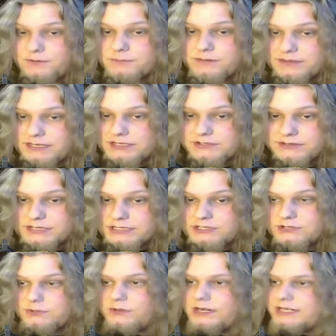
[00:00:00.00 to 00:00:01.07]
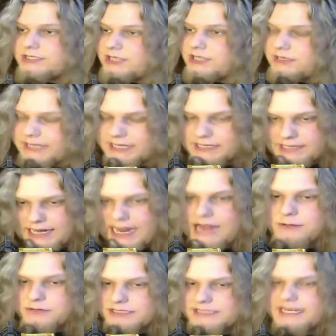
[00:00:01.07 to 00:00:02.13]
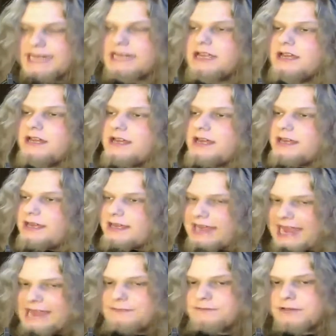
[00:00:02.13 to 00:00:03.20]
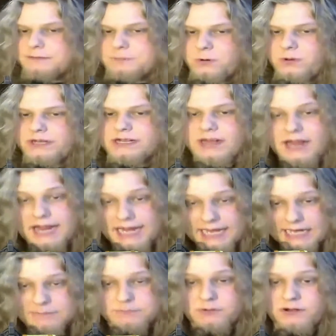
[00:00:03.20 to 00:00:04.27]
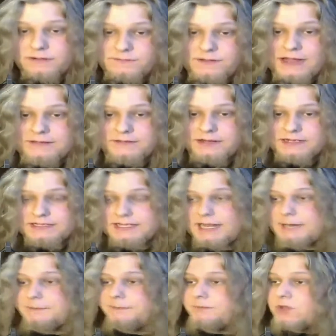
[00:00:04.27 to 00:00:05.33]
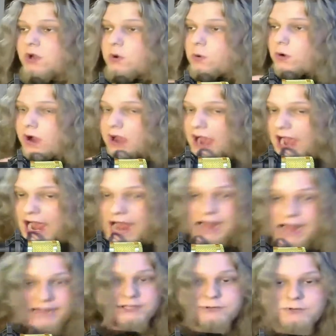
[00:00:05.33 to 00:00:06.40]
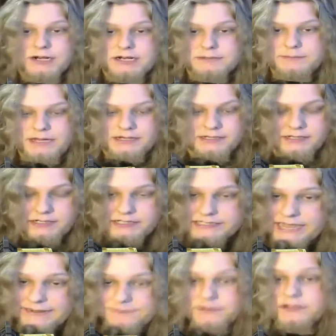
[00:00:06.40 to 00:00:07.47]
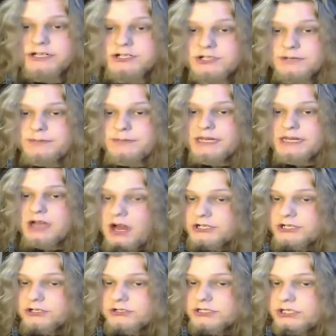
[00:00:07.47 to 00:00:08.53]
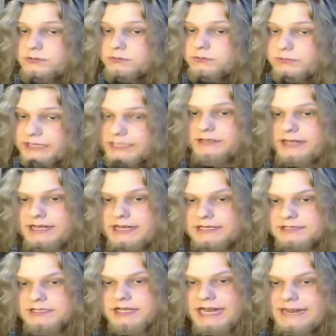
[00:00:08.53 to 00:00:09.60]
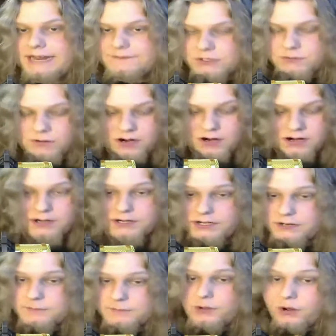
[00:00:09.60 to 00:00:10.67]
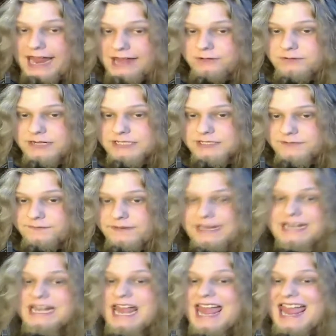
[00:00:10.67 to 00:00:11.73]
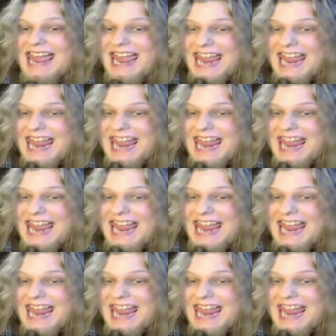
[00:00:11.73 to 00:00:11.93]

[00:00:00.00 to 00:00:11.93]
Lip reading: different with each of these stories. Like, I would say halfway point, 8.5 out of 10. Highly recommended. Definitely should be on your to-read list if you are a Hellraiser fan